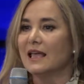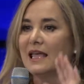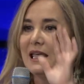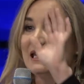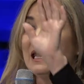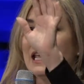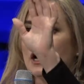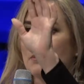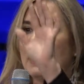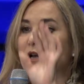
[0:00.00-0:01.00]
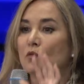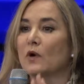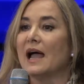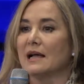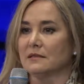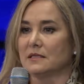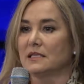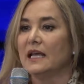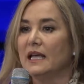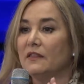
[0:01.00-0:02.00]
in him and rest
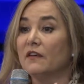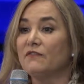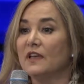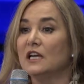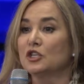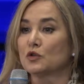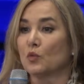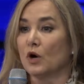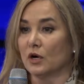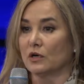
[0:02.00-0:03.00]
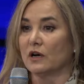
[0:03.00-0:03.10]
in the finished work